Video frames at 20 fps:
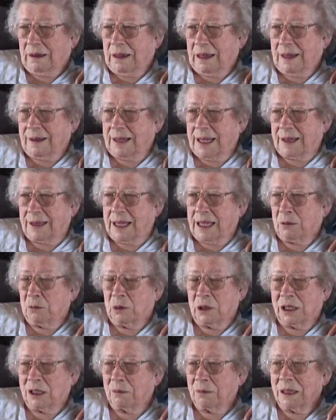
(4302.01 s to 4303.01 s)
and then they'd
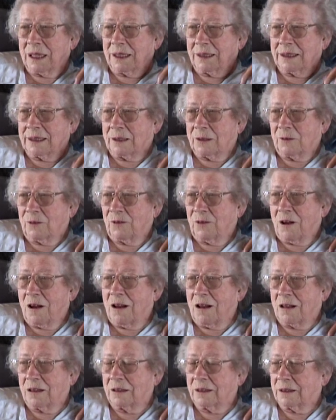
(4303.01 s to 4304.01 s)
bring him in in the
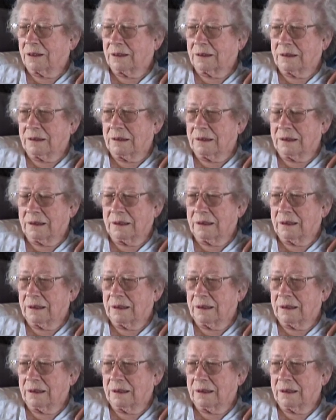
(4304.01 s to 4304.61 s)
fall, and